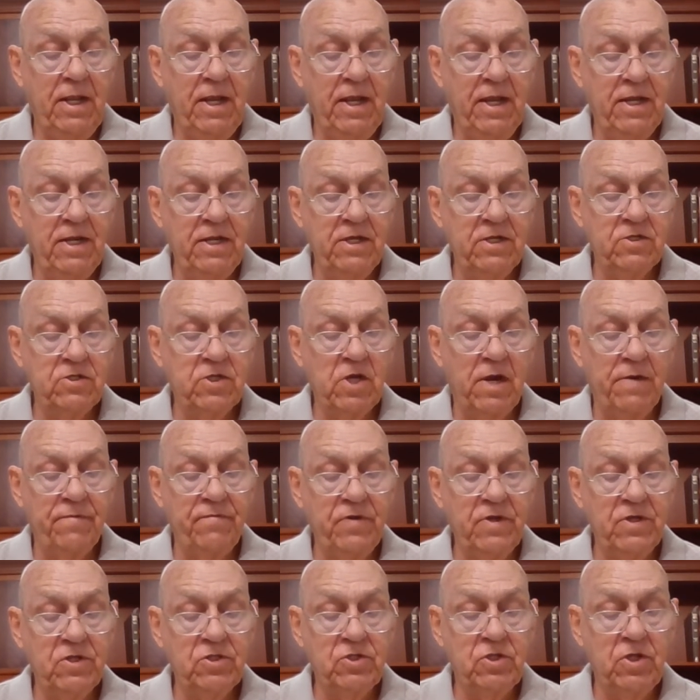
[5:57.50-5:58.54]
It is
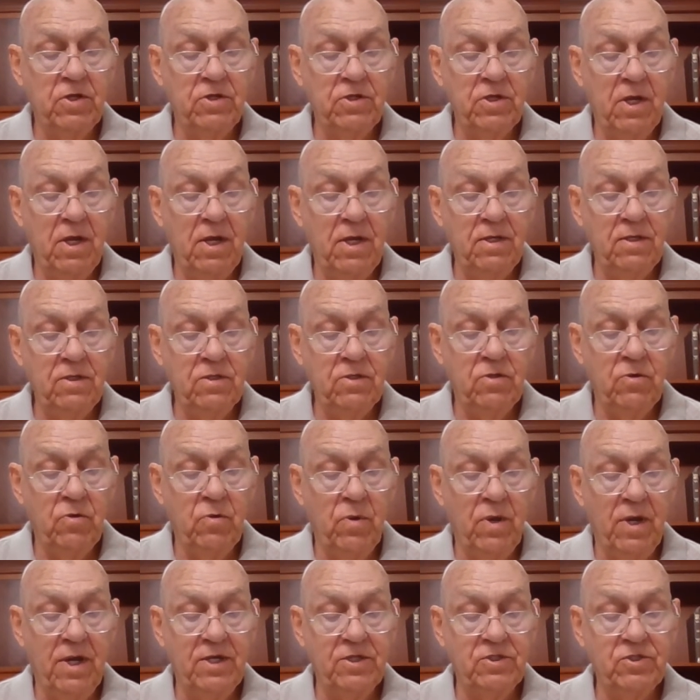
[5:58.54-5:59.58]
obvious
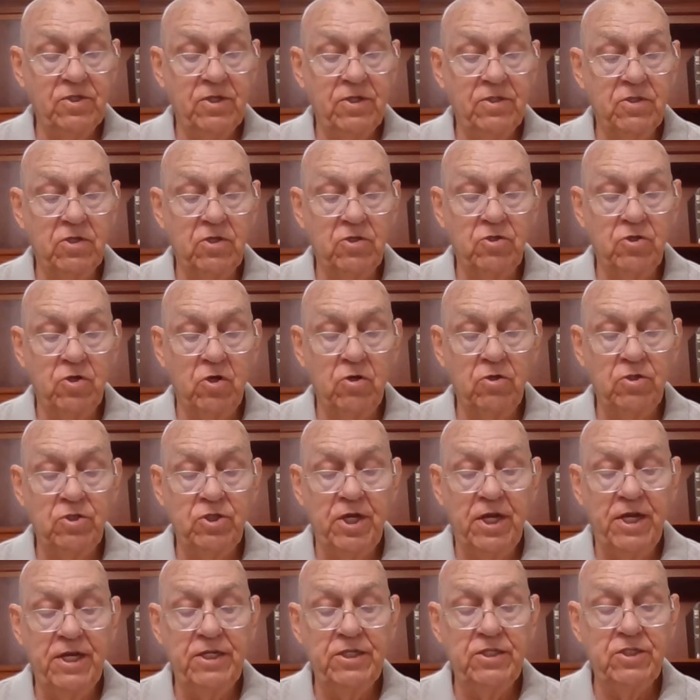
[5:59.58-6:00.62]
to us that the church
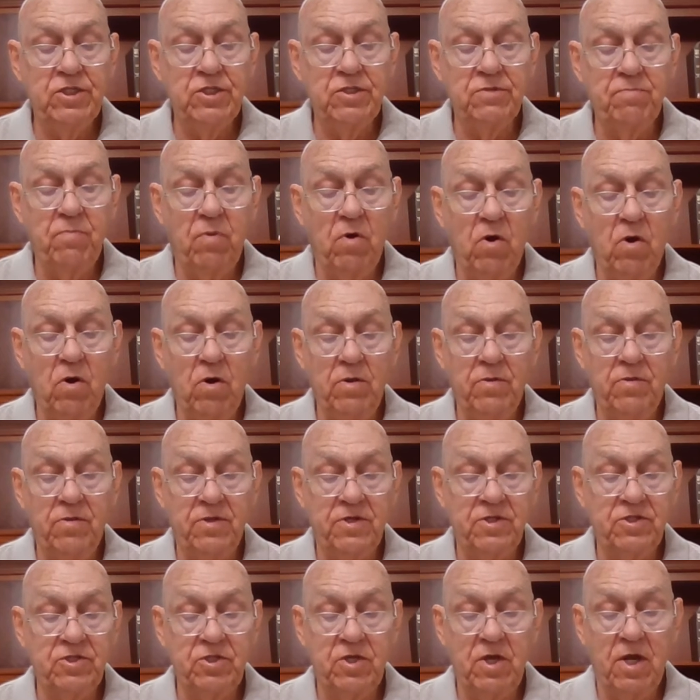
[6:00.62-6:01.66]
age is part of
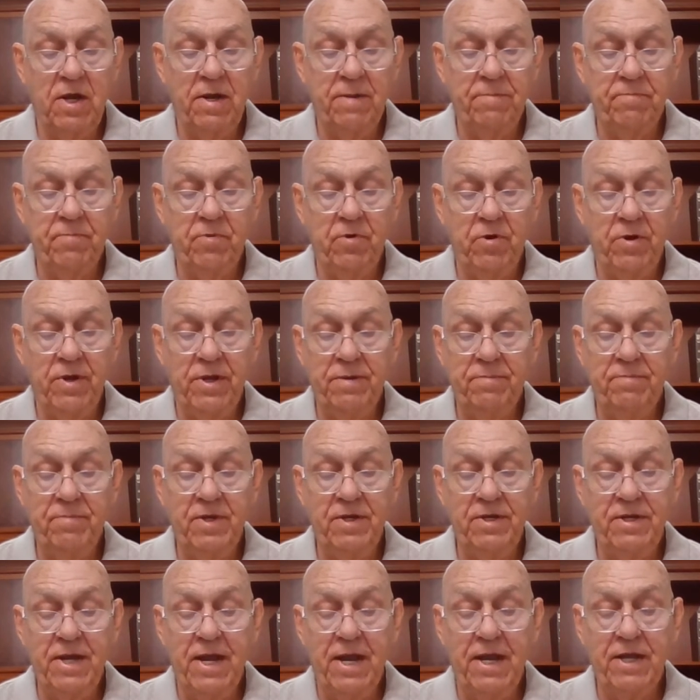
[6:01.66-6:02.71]
this time period,
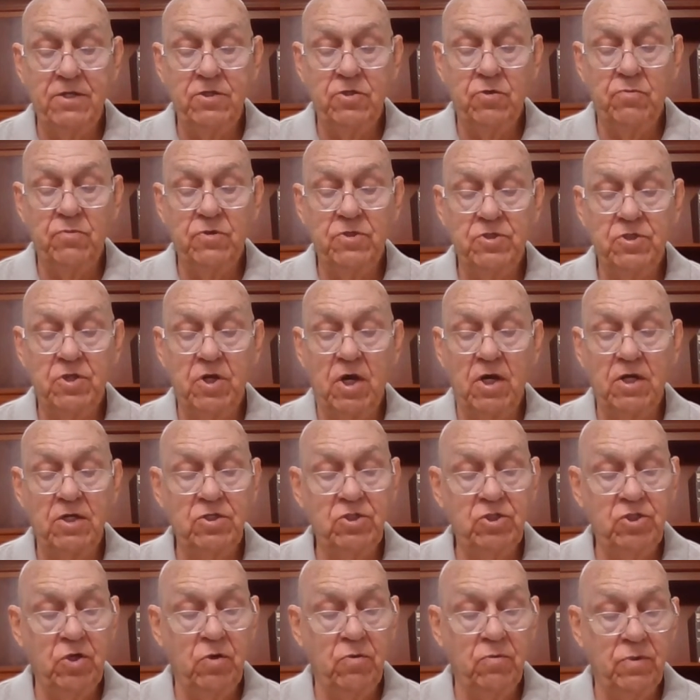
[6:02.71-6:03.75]
but Daniel was not
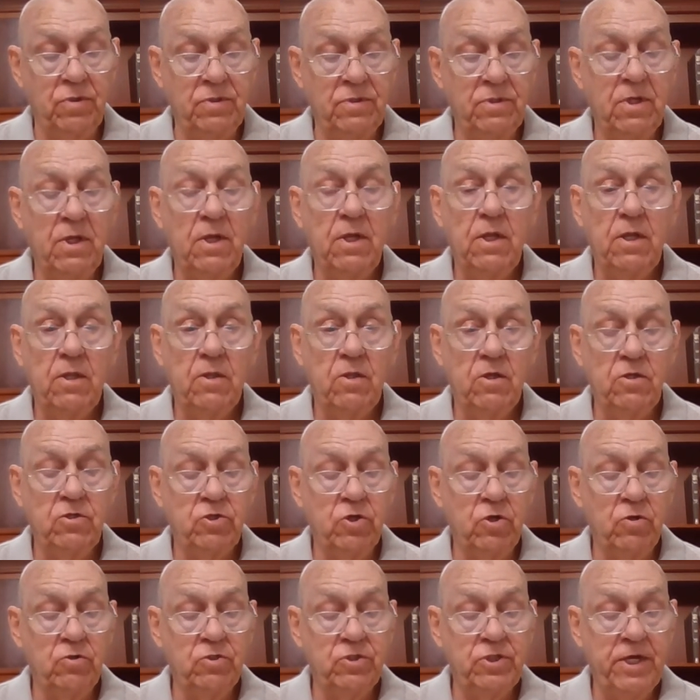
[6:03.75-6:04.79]
shown the
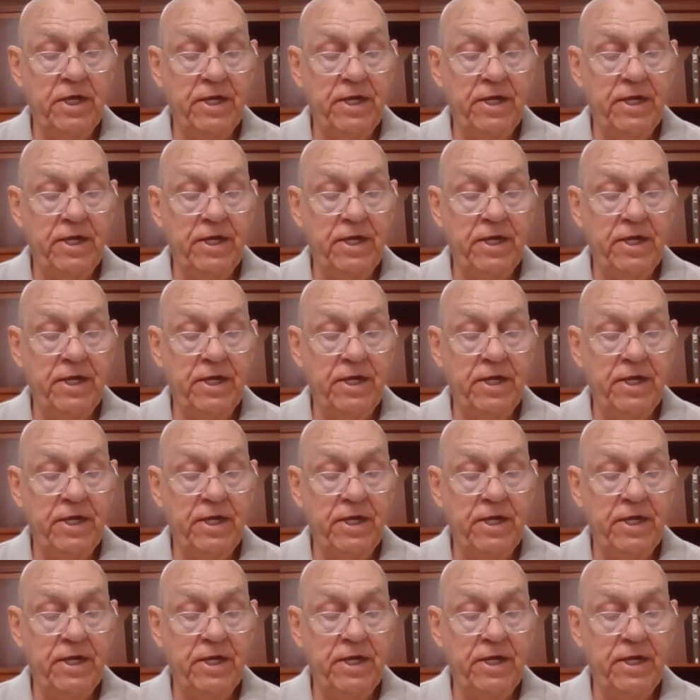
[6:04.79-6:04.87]
church